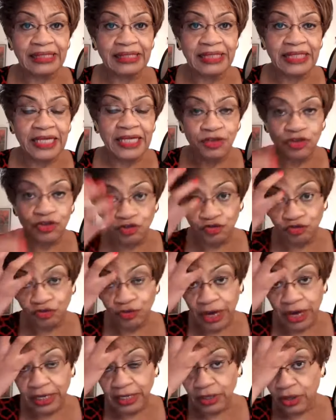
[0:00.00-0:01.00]
teach and
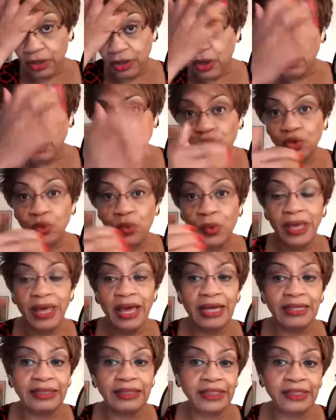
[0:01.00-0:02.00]
train and coach the way
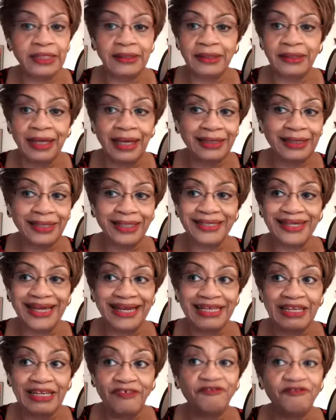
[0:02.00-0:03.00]
I did in
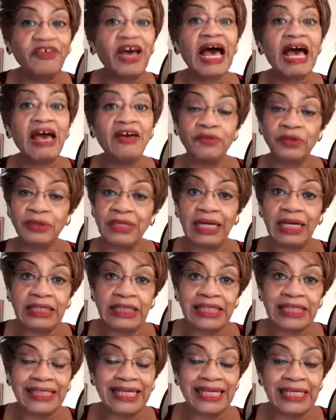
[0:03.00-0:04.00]
1995 or
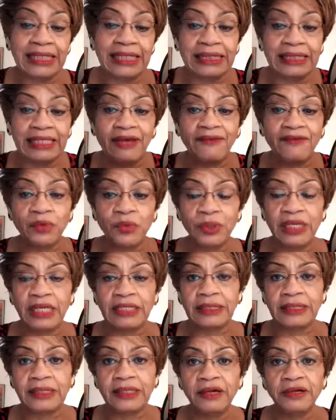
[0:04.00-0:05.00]
1987 when I
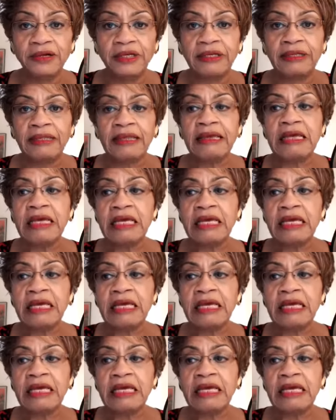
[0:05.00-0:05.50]
started.